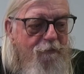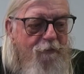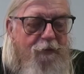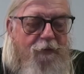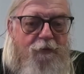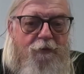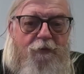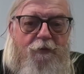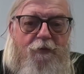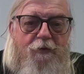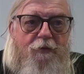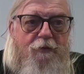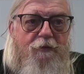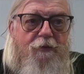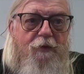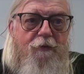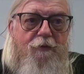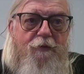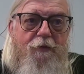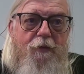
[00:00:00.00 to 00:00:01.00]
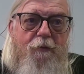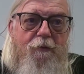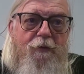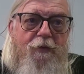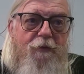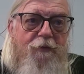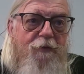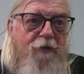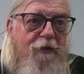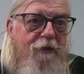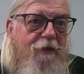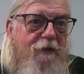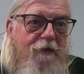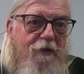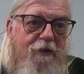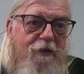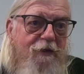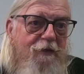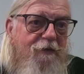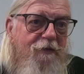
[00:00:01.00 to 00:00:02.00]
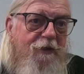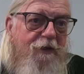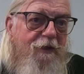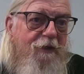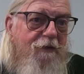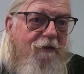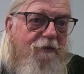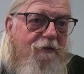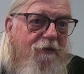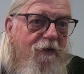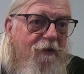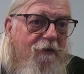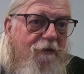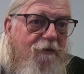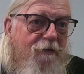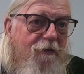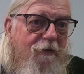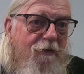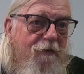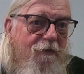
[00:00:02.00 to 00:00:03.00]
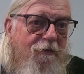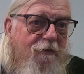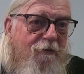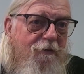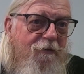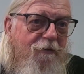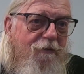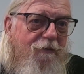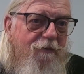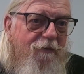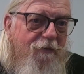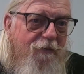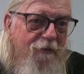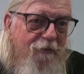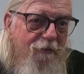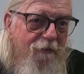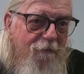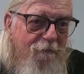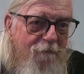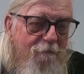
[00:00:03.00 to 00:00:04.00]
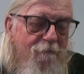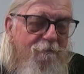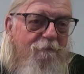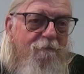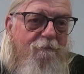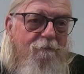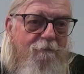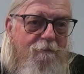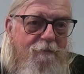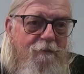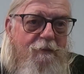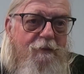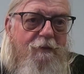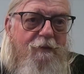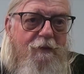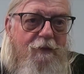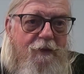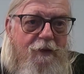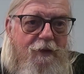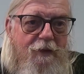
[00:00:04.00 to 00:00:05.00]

be true to yourself and don't be afraid to take a chance. I don't know. That's good.